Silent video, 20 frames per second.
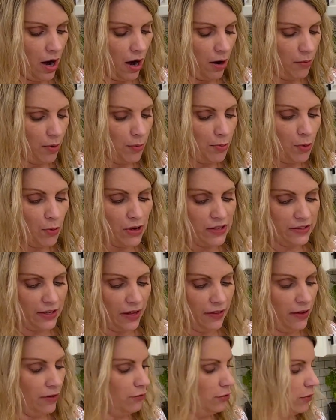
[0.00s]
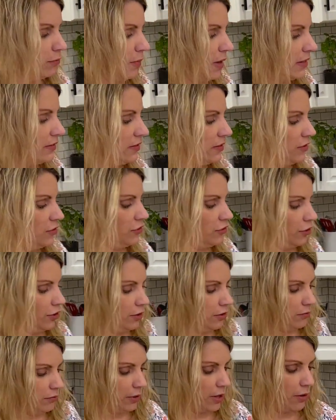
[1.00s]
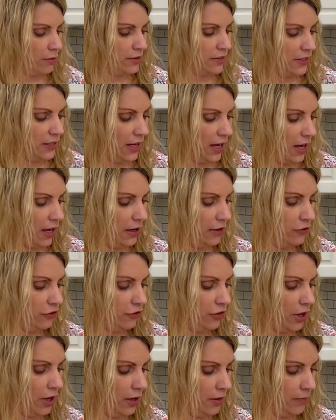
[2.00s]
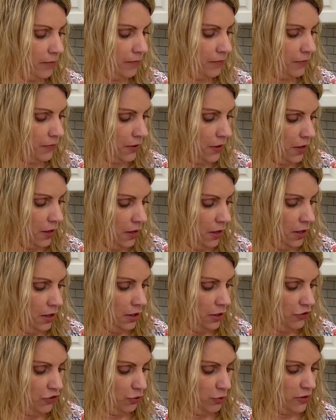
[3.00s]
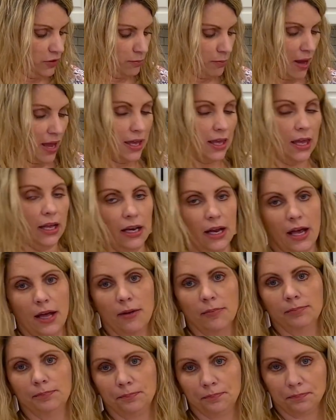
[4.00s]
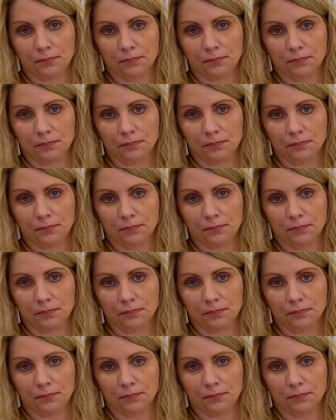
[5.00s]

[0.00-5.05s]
I remember once I lived with my sister when I was engaged, and she was making a